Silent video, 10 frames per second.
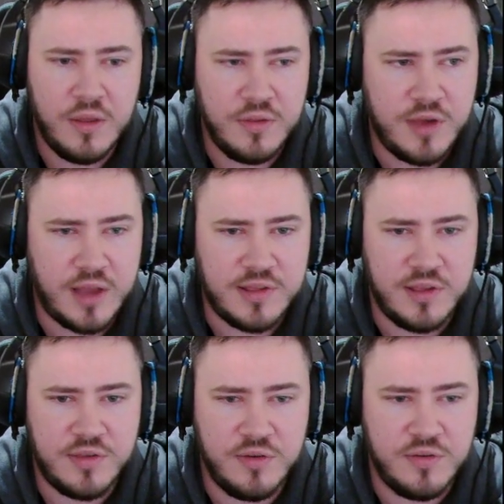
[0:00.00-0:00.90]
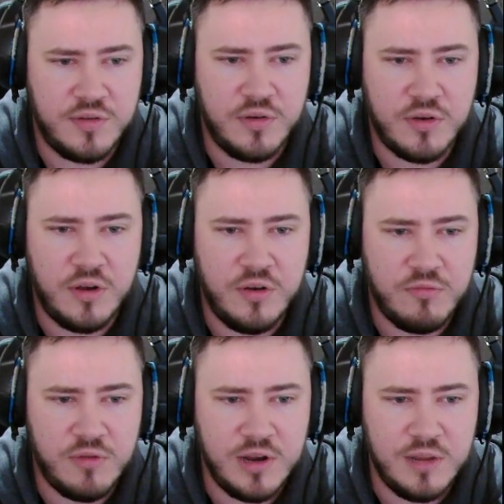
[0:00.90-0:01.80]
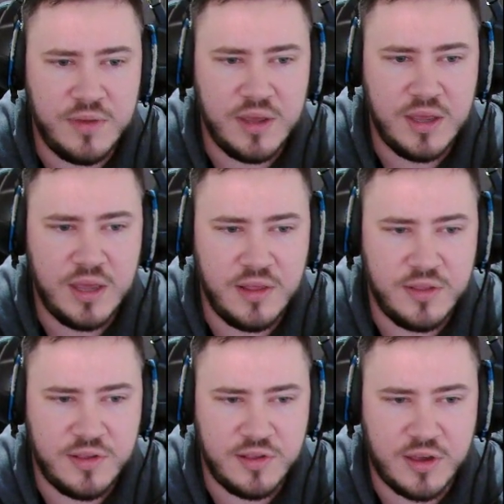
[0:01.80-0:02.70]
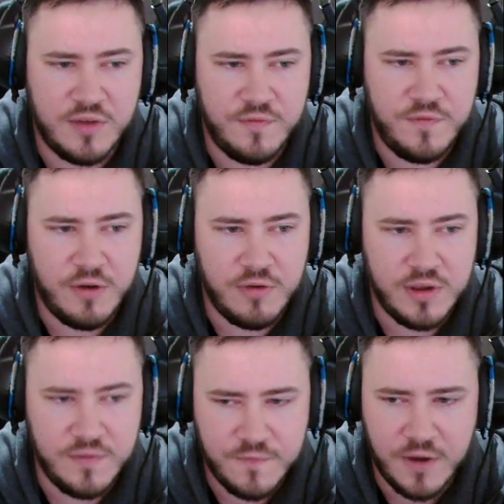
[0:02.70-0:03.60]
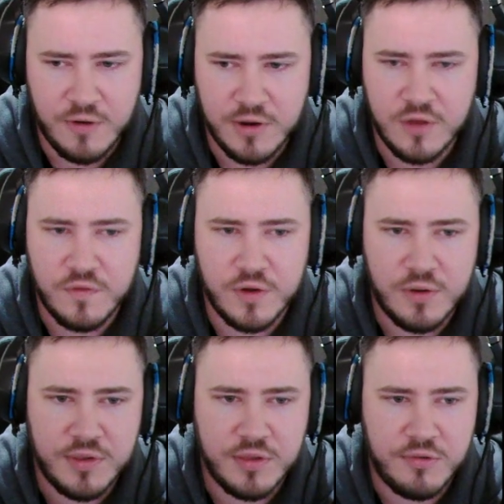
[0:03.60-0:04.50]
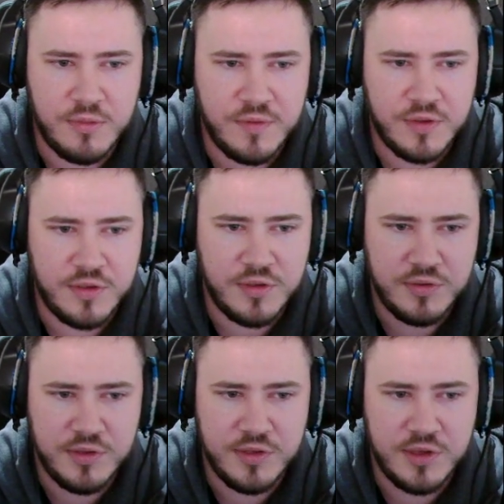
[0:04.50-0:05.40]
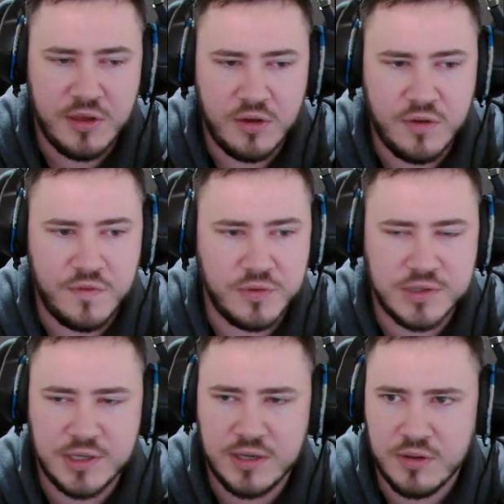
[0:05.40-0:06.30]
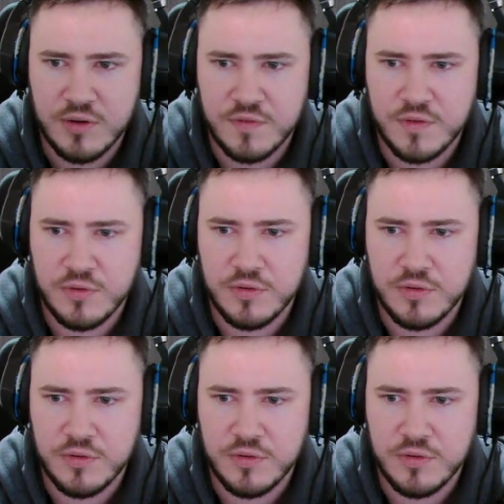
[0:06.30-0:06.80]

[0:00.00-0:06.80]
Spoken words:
Jack 10 suit is not going to really be. This is like a very, very low frequency 3-bet versus UTG. On a 14, I'm going to fold.